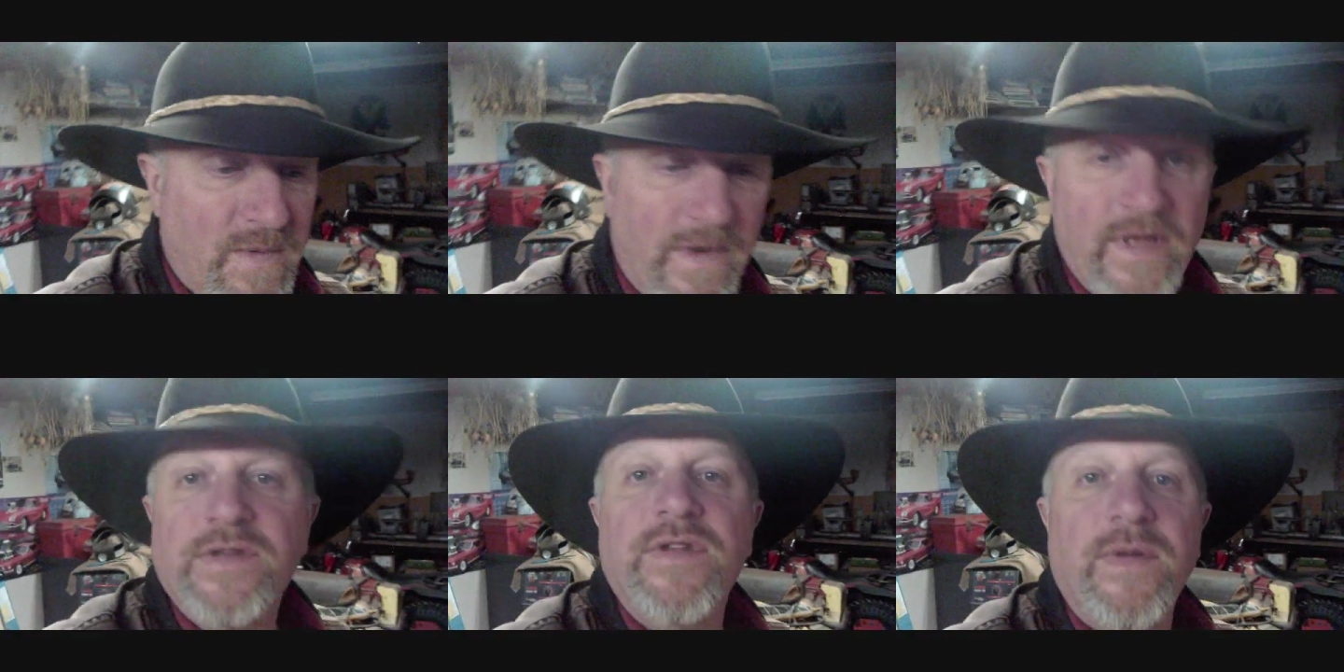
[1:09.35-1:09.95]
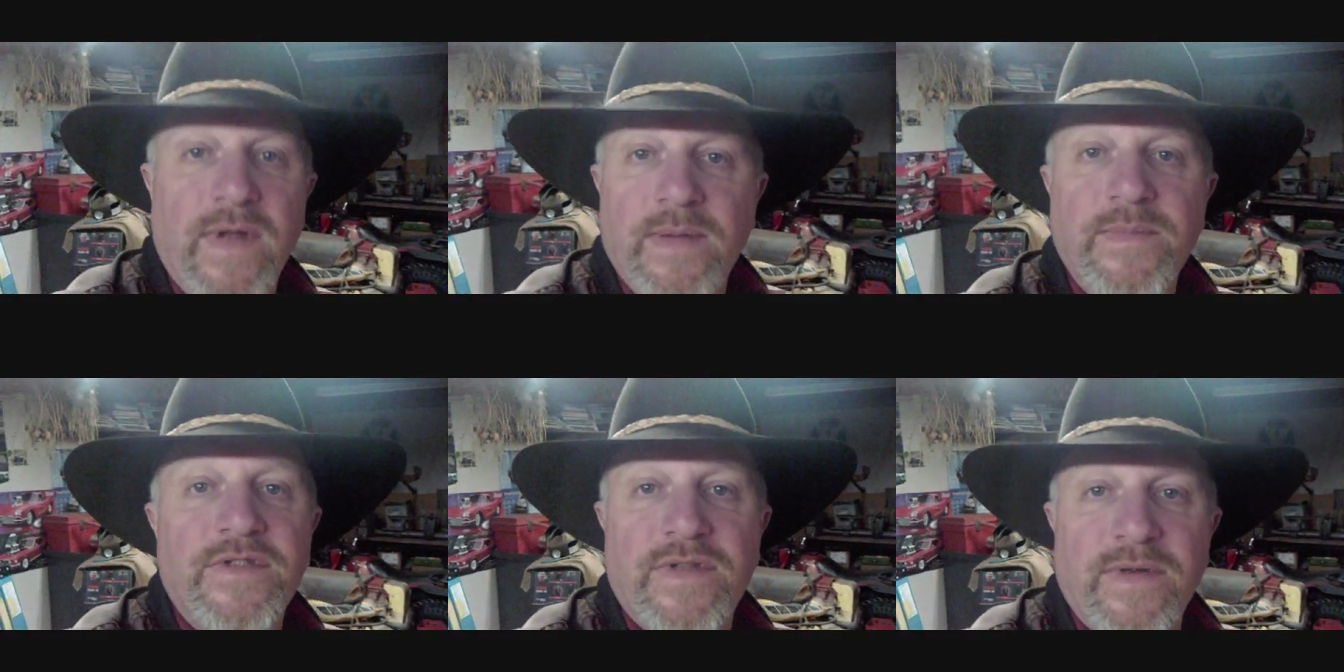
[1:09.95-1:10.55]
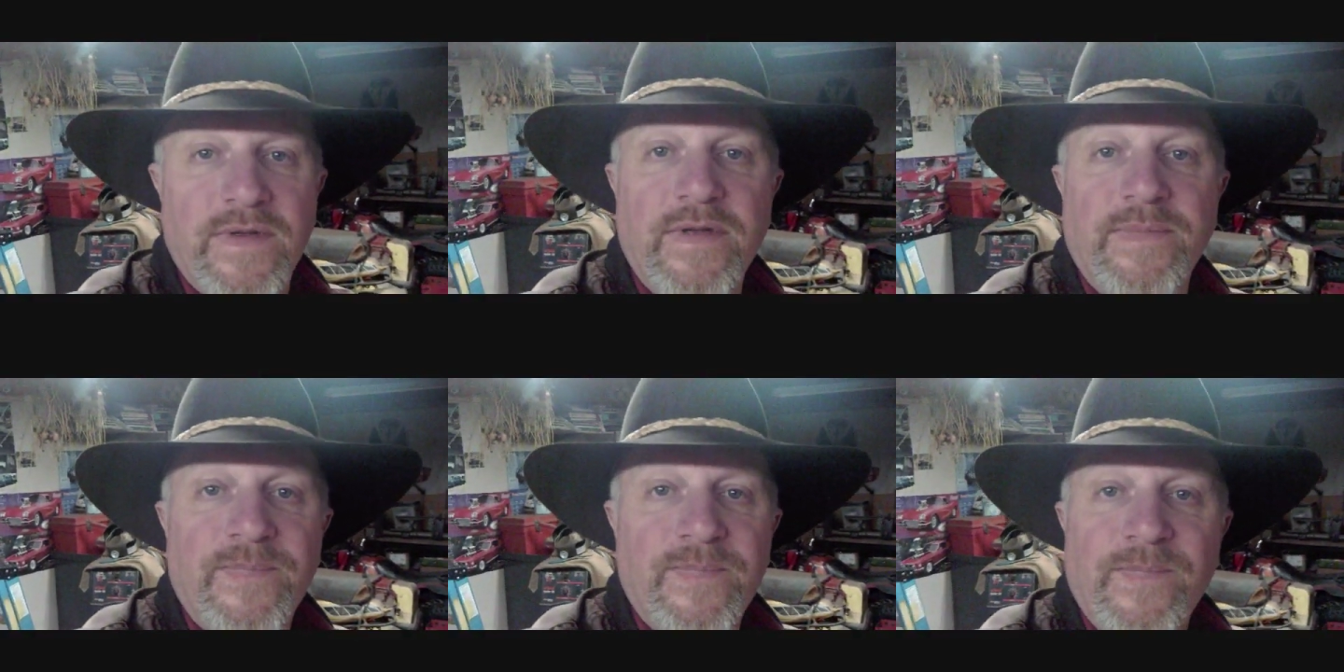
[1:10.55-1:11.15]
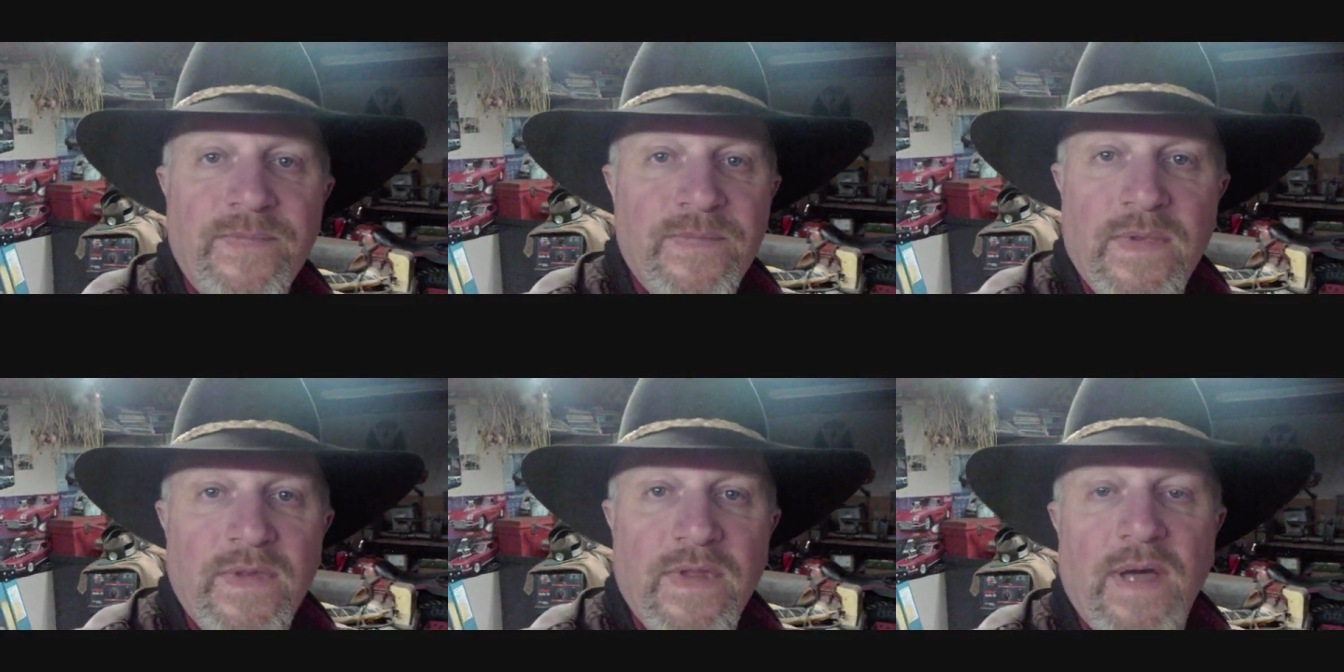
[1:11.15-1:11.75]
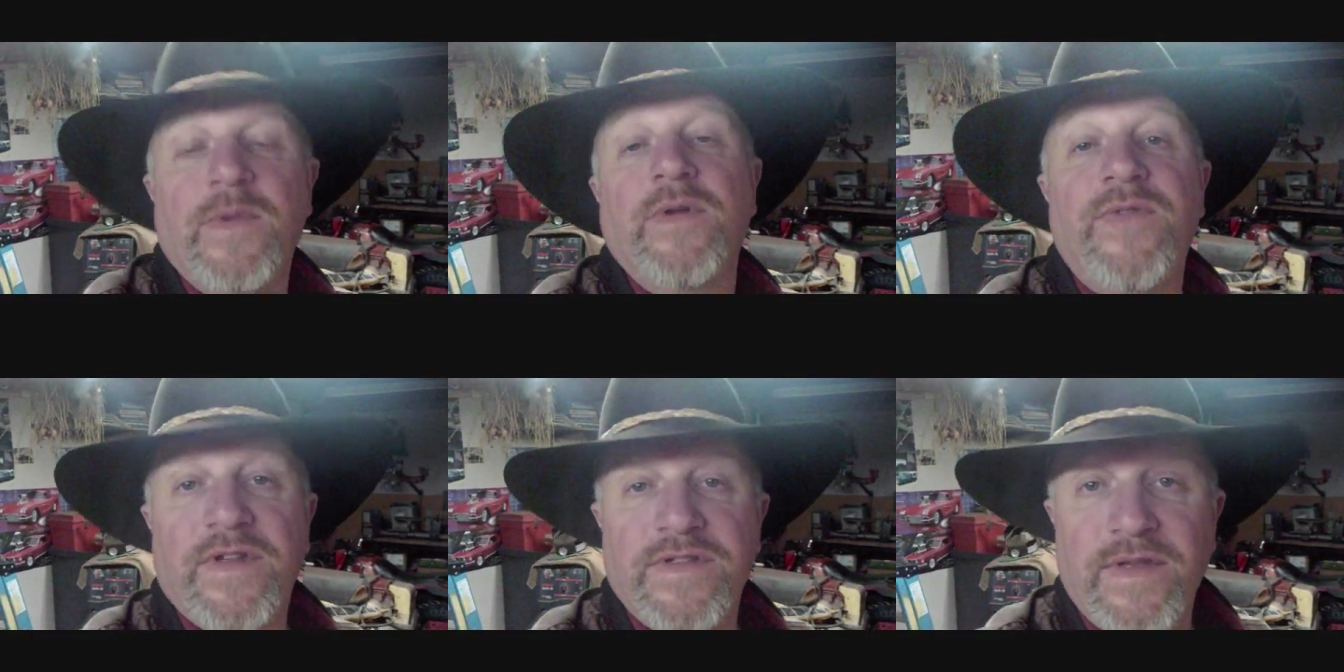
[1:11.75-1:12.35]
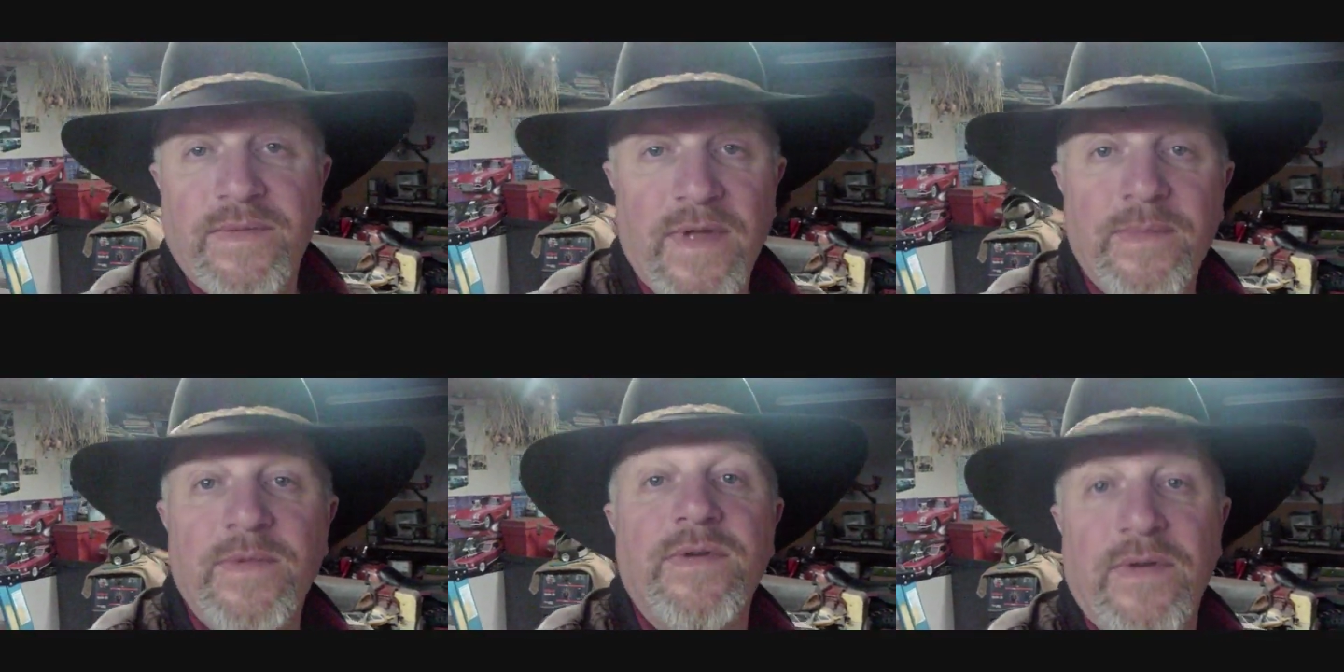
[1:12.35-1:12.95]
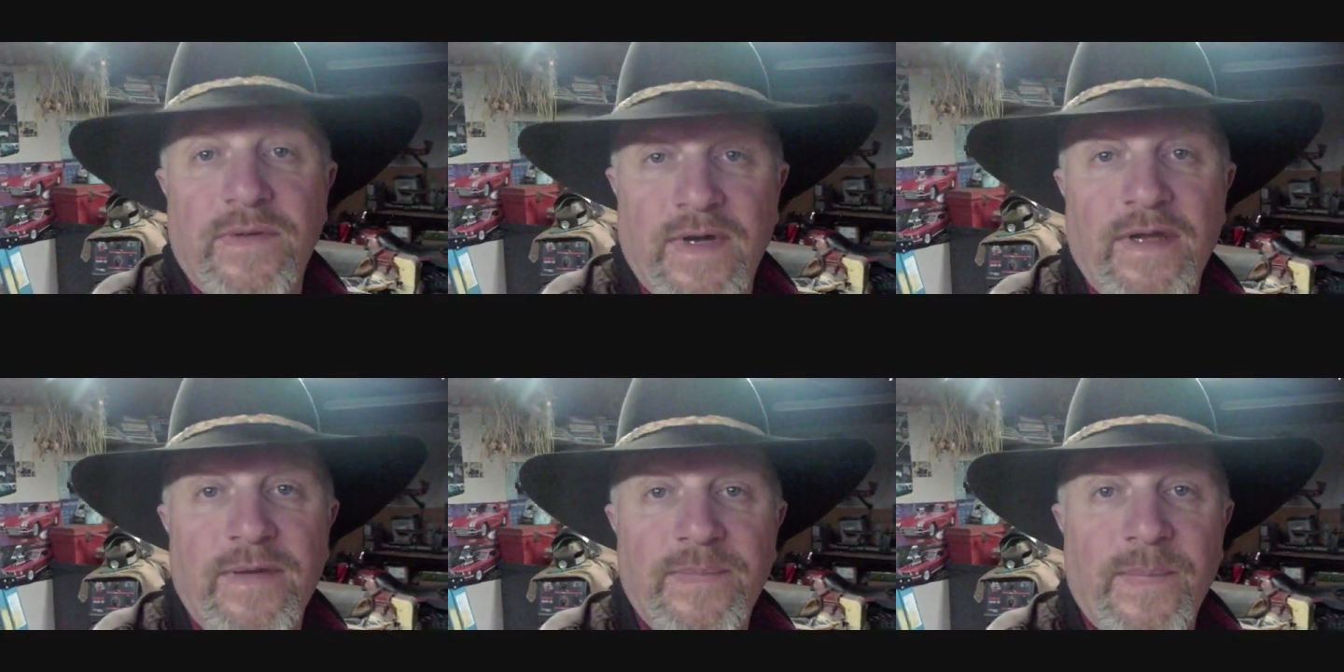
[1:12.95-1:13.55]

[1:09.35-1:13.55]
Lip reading: went, shoot, I'm gonna fix it. I'm gonna do it right.